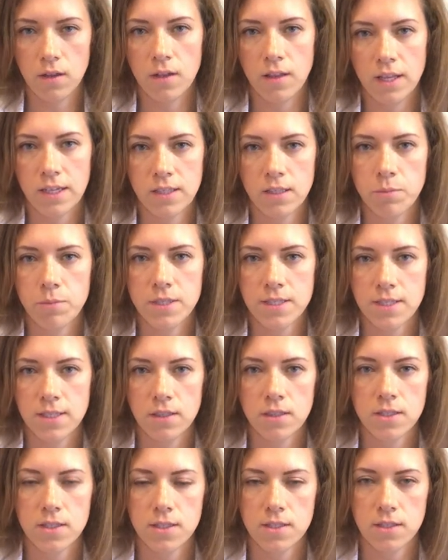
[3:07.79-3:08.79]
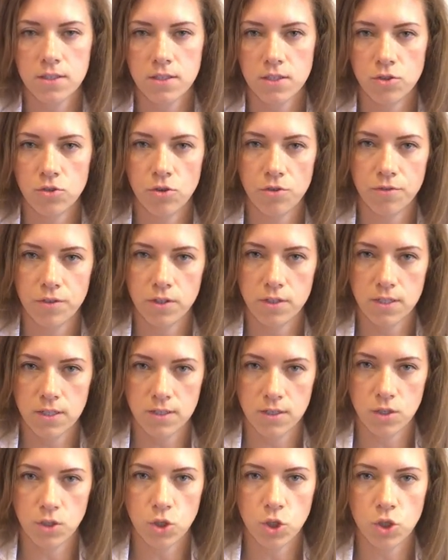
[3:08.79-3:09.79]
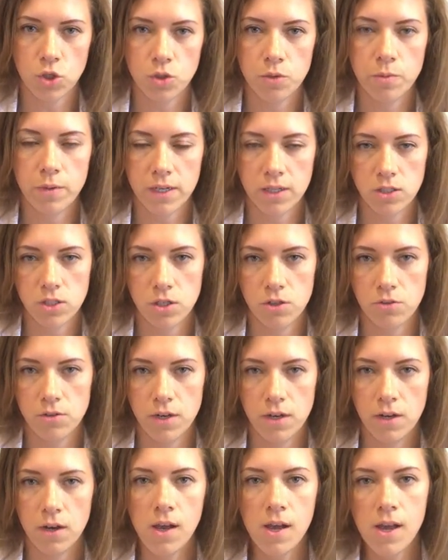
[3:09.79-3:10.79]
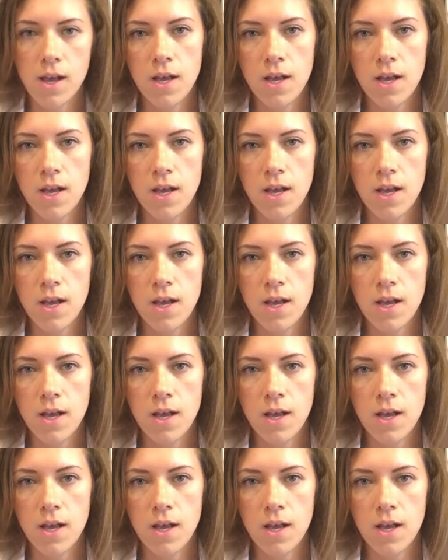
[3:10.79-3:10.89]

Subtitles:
Lactobacillus acidophilus is a good bacteria